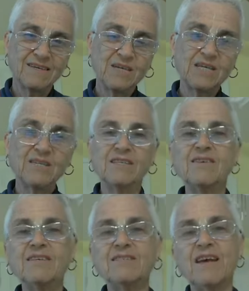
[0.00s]
because in
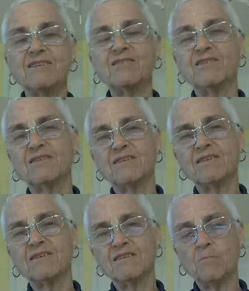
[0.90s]
this age,
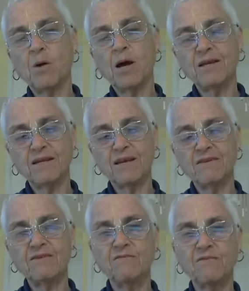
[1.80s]
the demonic
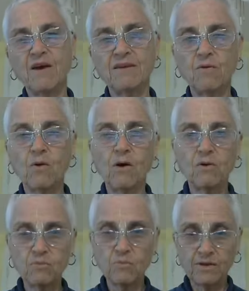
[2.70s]
and the divine are
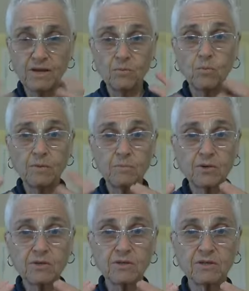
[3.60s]
all within one
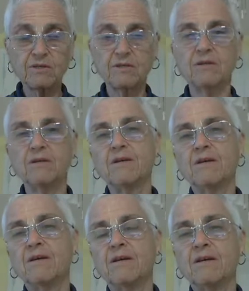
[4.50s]
person.
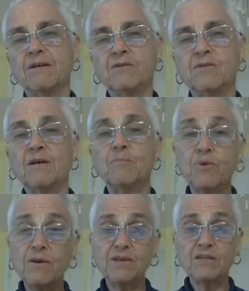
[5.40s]
So in
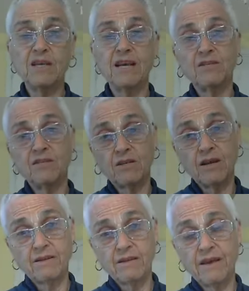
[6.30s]
previous ages,
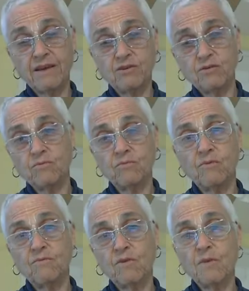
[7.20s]
like the age
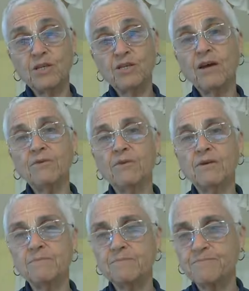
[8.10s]
of Ramachandra,